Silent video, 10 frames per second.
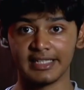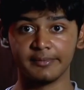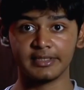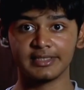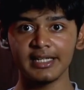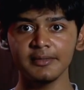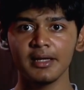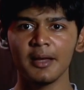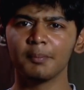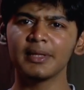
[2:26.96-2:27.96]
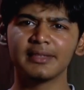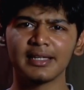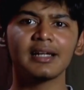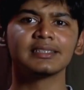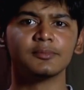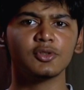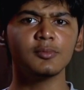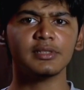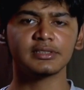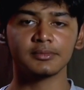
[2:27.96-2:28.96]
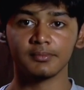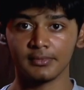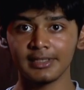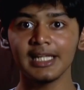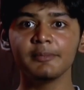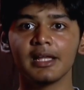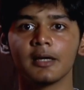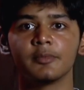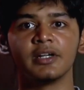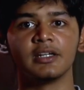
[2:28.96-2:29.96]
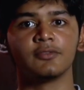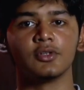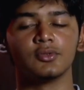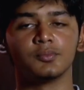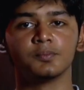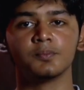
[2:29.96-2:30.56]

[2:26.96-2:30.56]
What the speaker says: same design, but there are some rumors. Let me elaborate it for you.